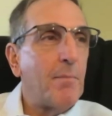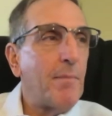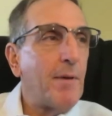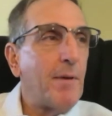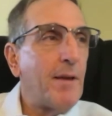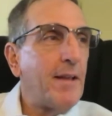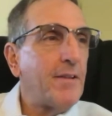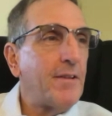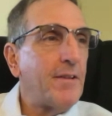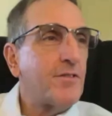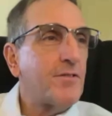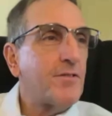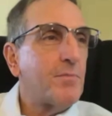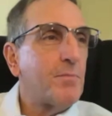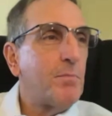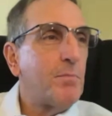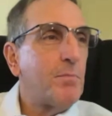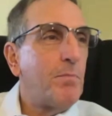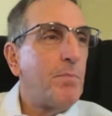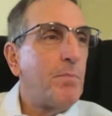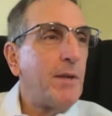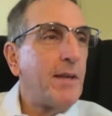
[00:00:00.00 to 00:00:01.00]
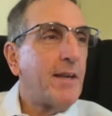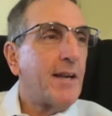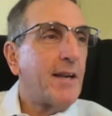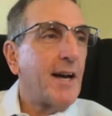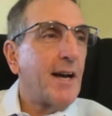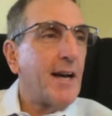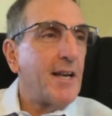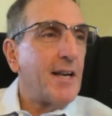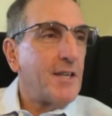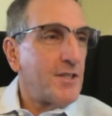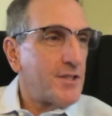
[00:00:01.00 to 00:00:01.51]
It's
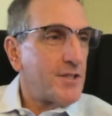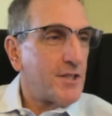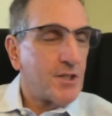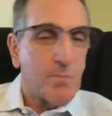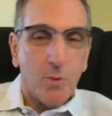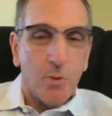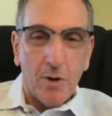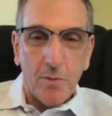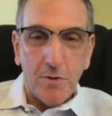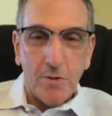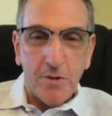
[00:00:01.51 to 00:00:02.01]
because the sport was